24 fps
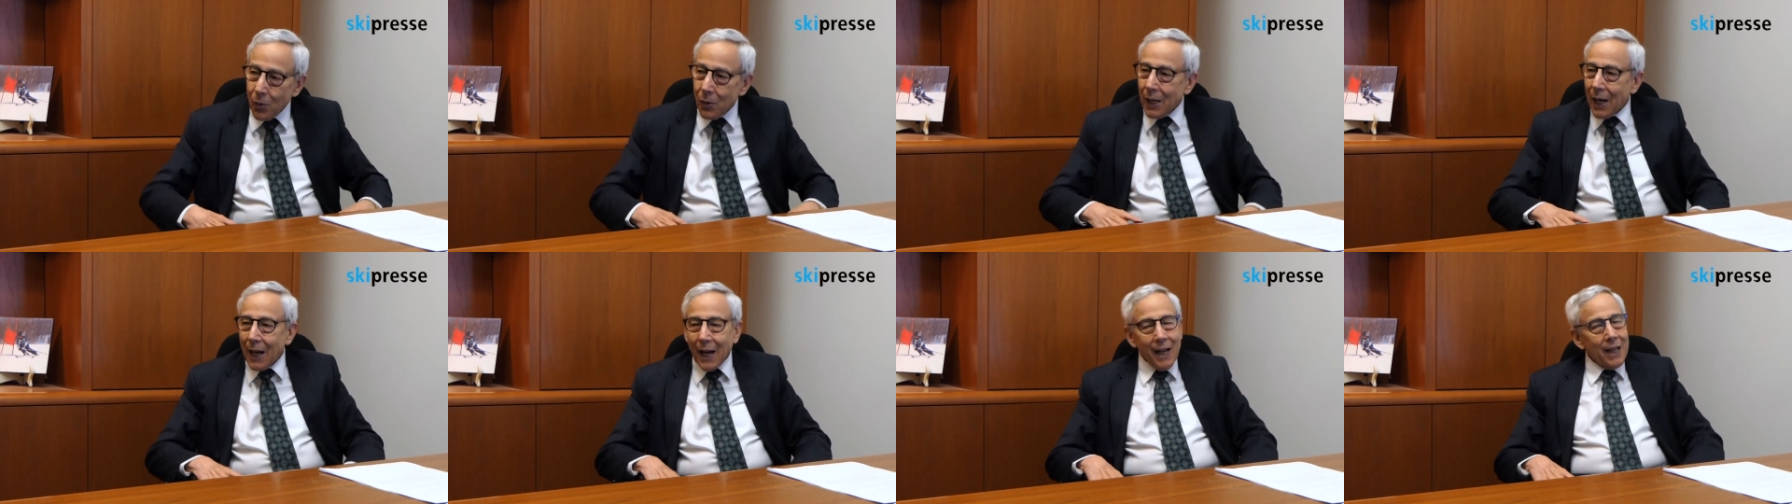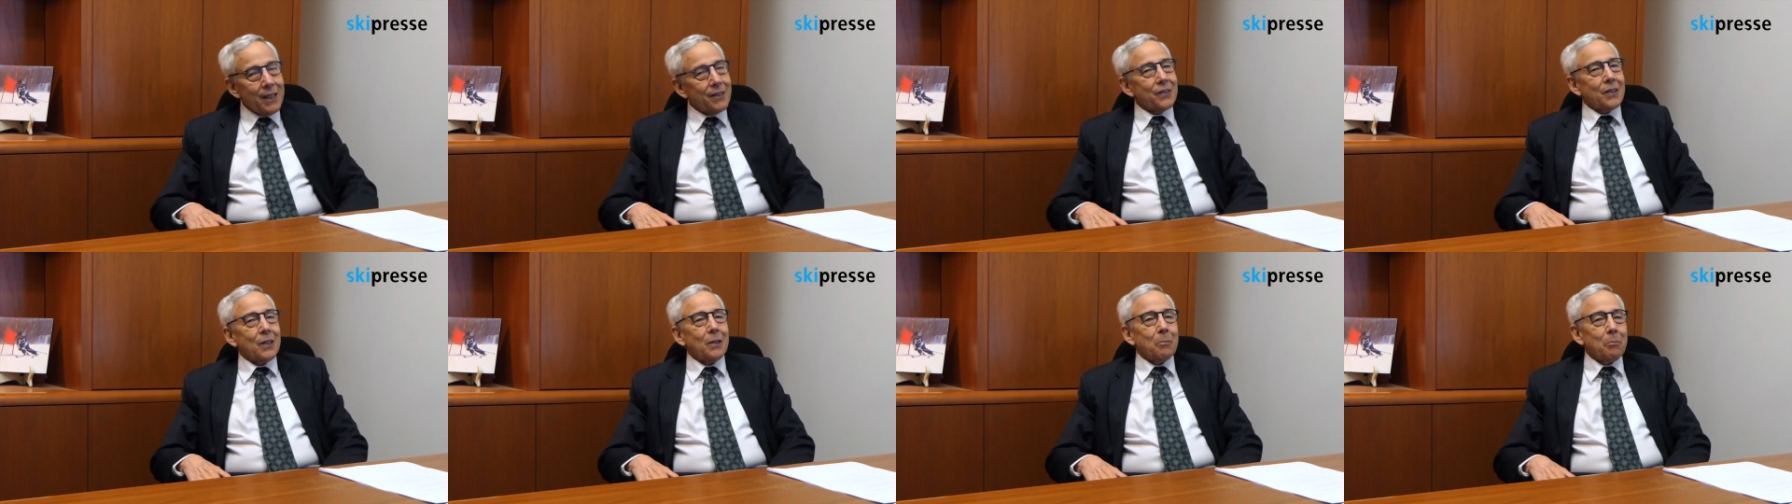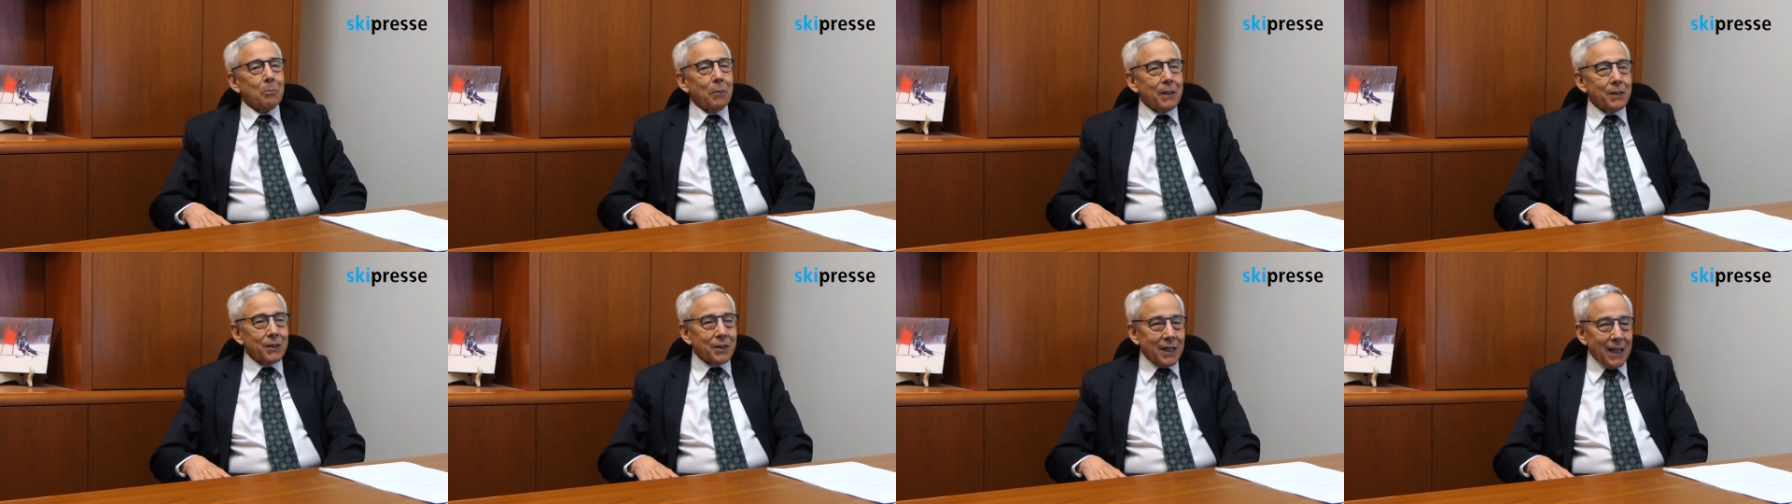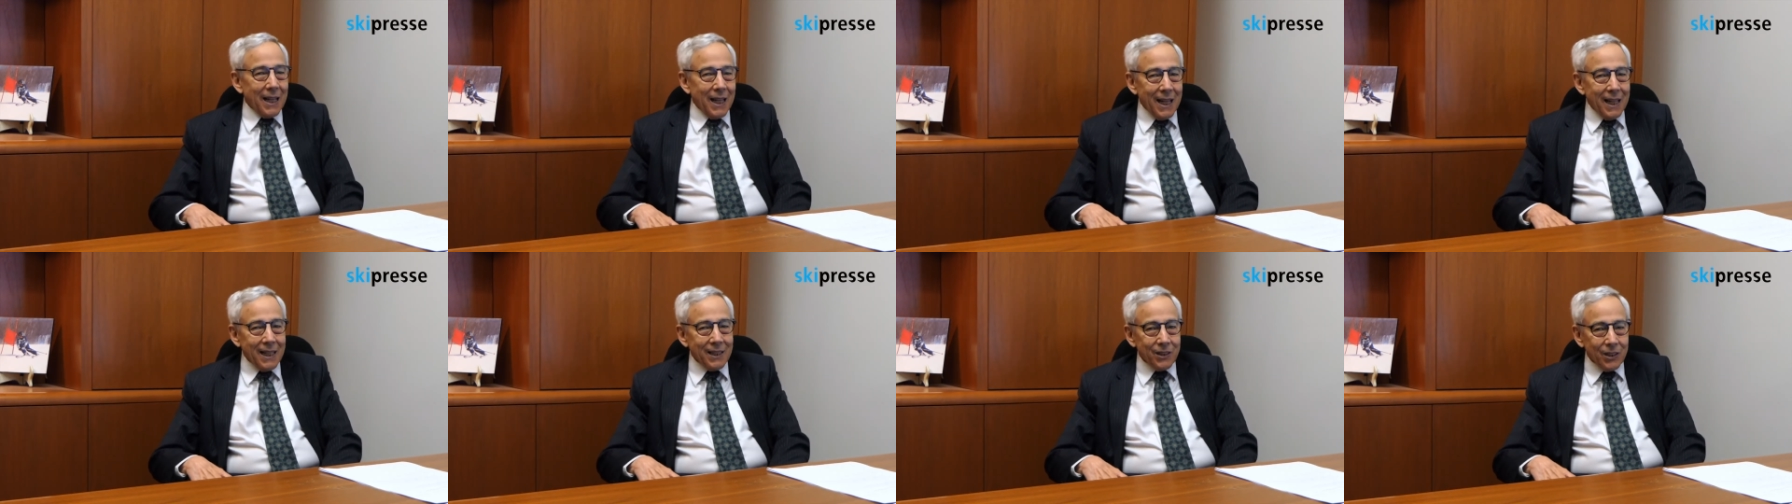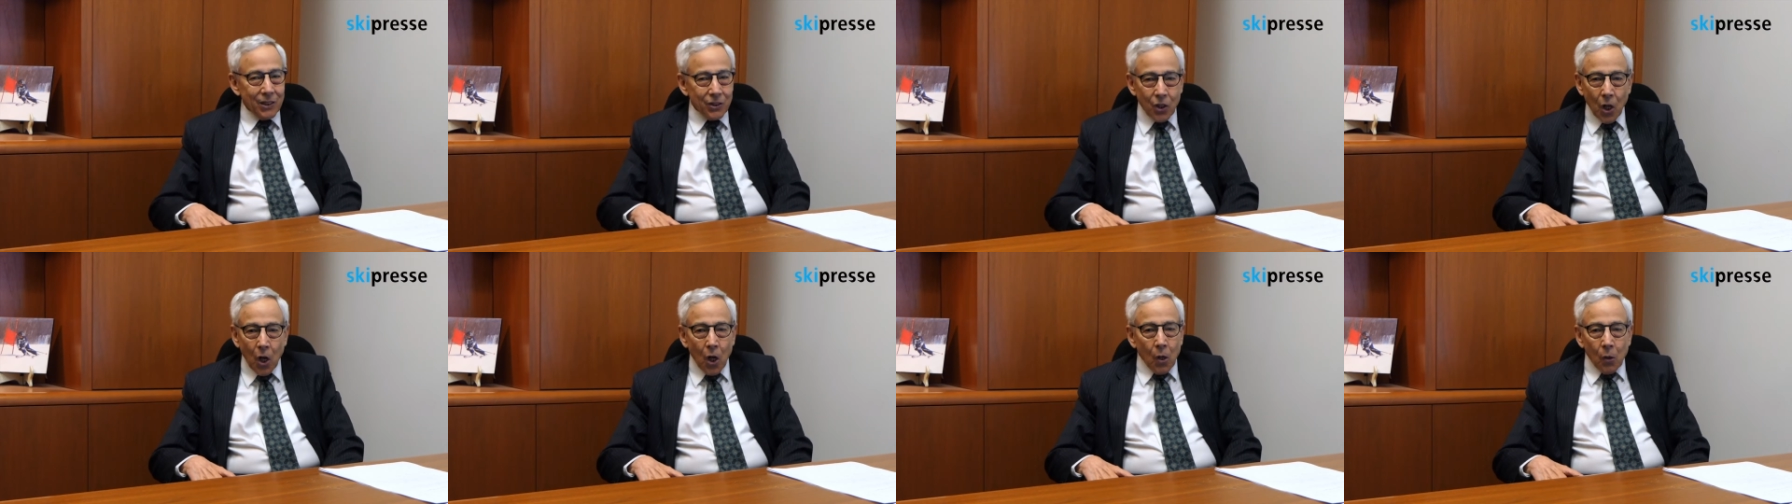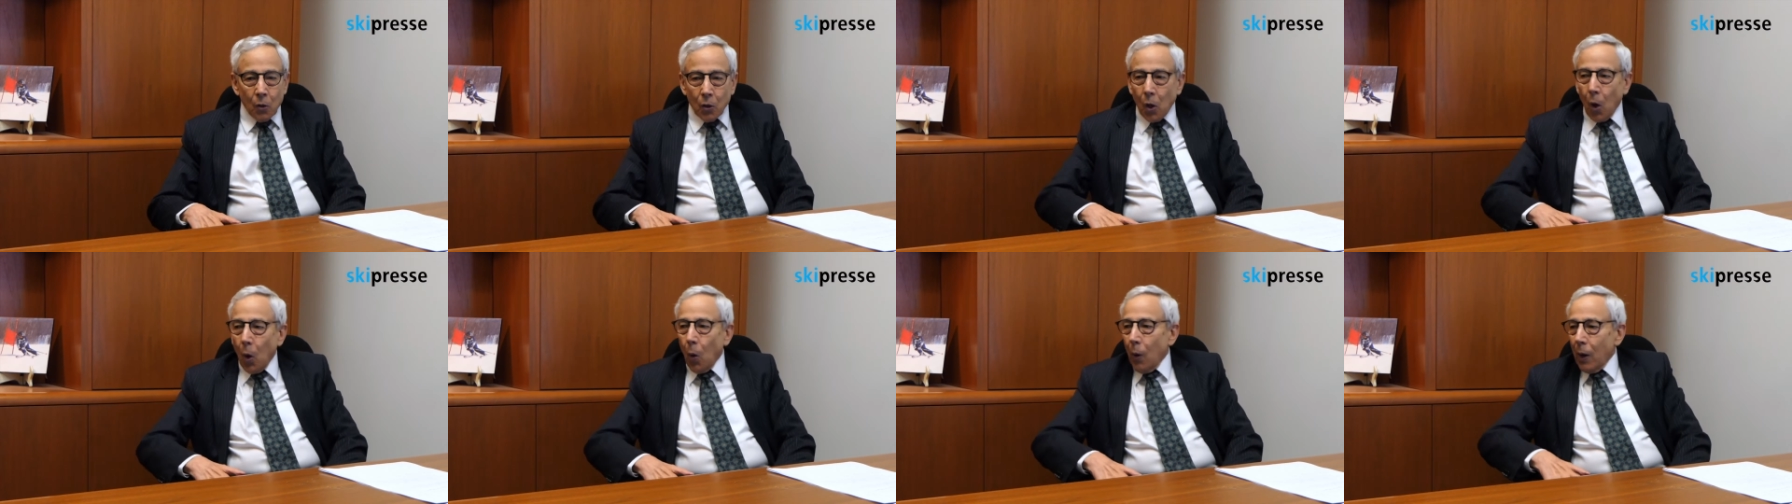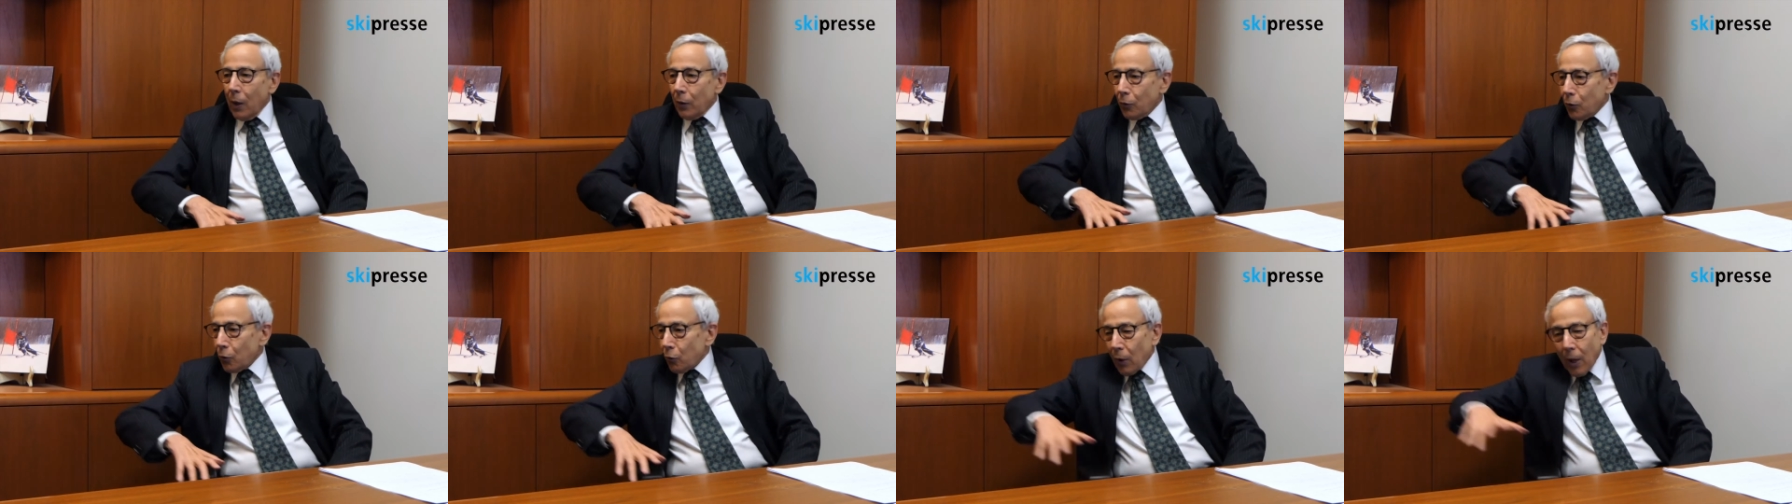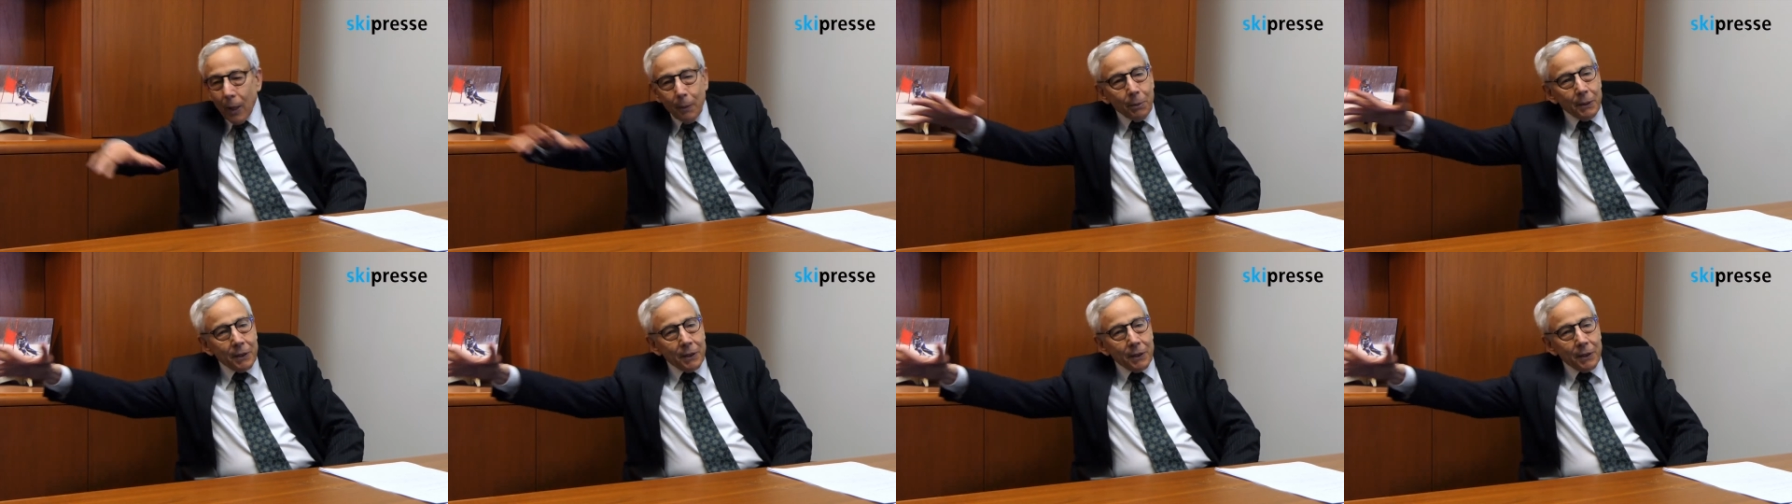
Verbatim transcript: guys you're a bunch of asses go out and rub